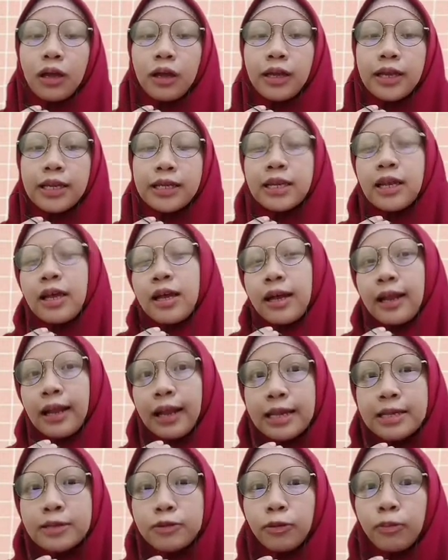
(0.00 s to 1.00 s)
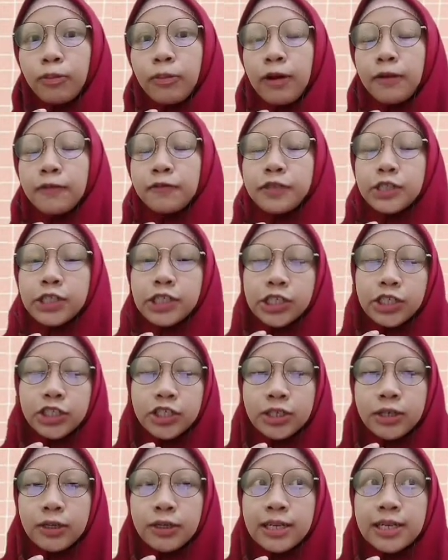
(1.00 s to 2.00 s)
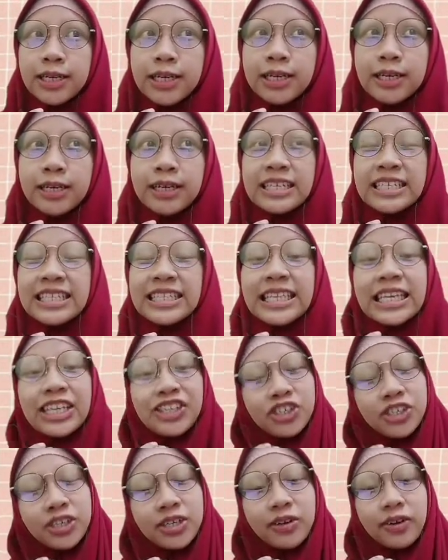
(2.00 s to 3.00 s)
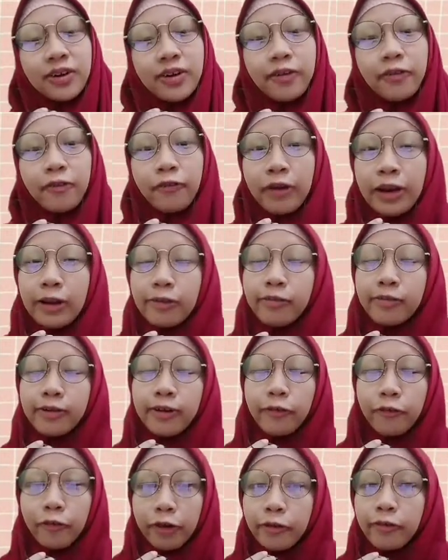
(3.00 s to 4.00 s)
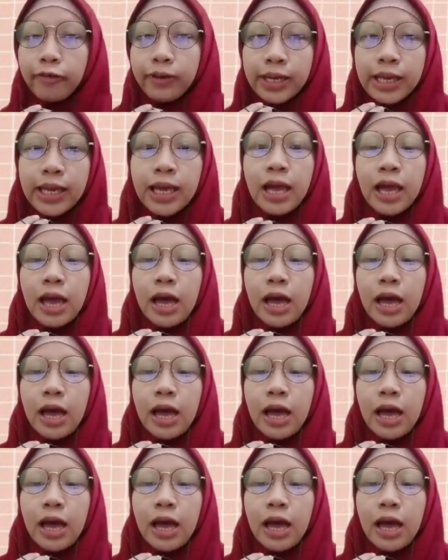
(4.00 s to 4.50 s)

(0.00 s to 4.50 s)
in classroom conversation, a teacher rarely